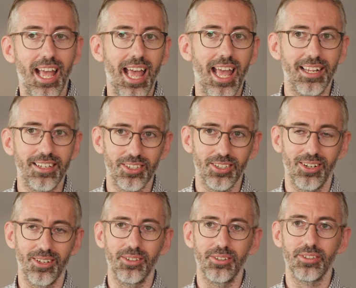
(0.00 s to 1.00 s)

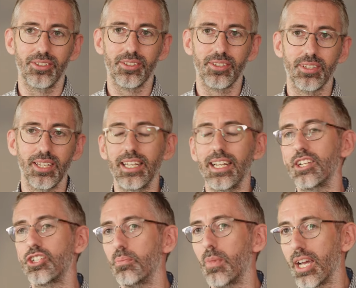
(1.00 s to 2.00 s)
exiles in
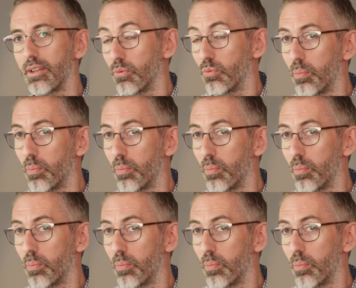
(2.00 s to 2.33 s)
Asia Minor in